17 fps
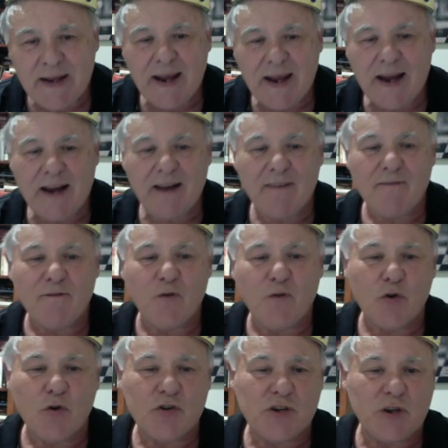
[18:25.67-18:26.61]
and
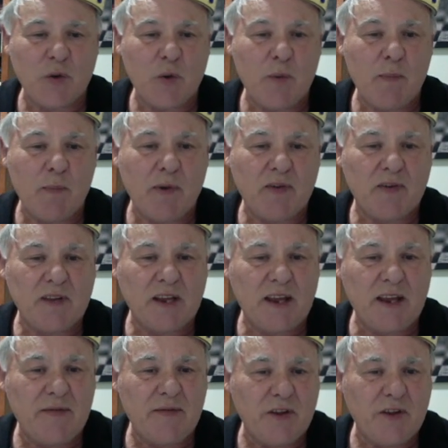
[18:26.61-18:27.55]
unfortunately we must
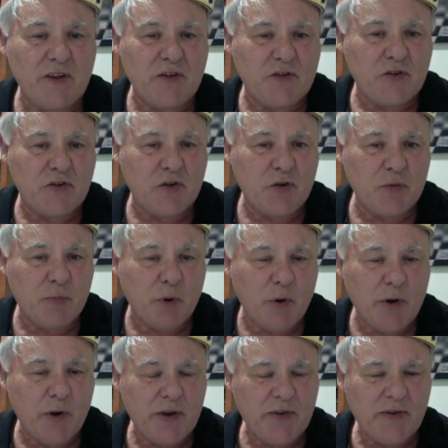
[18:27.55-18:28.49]
leave these two
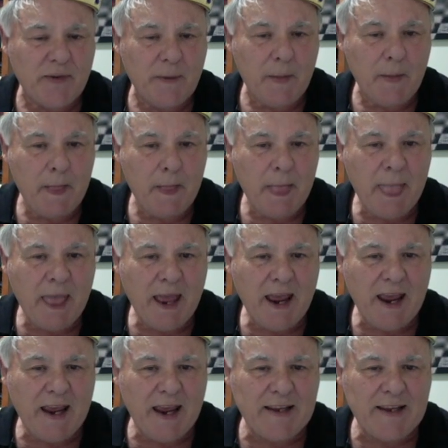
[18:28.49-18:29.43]
boys,
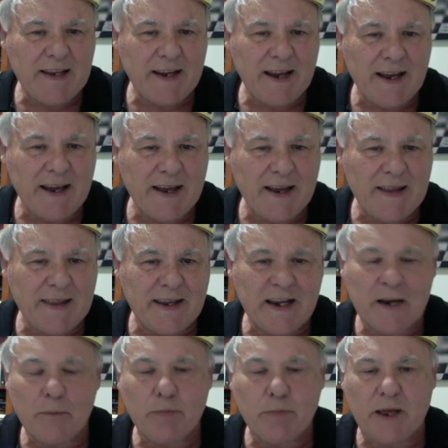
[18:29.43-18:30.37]
and they're
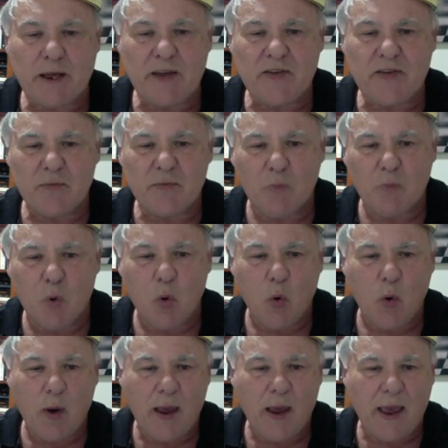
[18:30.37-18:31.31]
going to play some
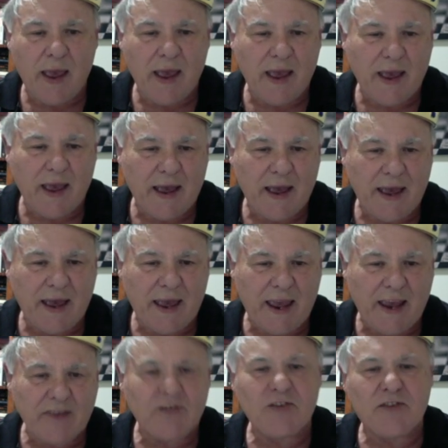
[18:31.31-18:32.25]
more
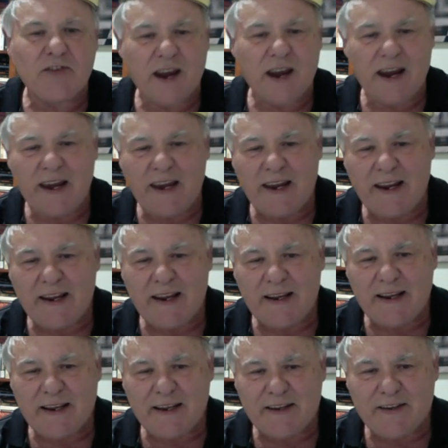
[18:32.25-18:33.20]

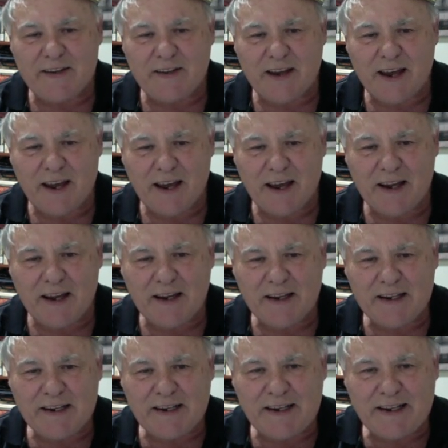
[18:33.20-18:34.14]
entertaining and
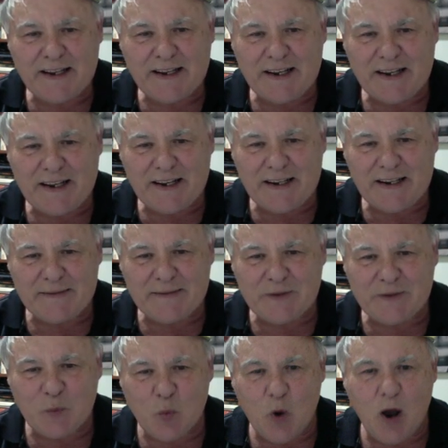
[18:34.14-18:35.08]

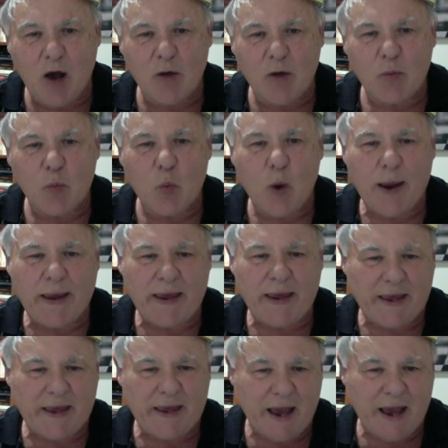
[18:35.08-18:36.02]
some wild,
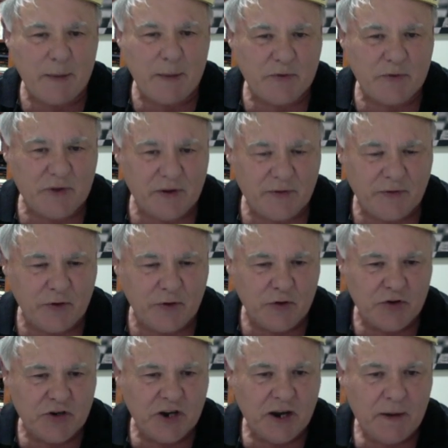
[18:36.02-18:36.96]
wacky games in the
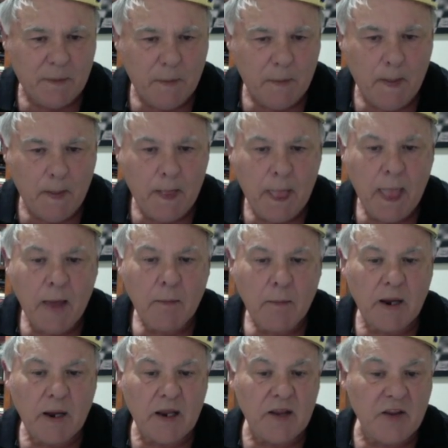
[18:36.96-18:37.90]
future.
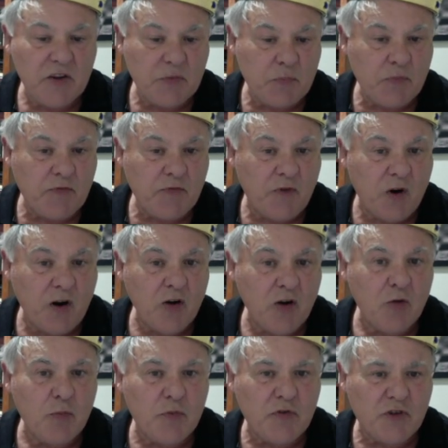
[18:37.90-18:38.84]
But in this final
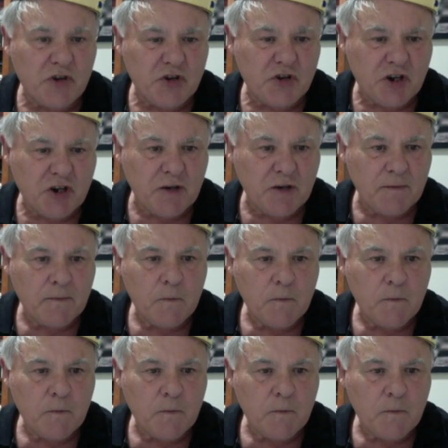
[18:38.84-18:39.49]
position,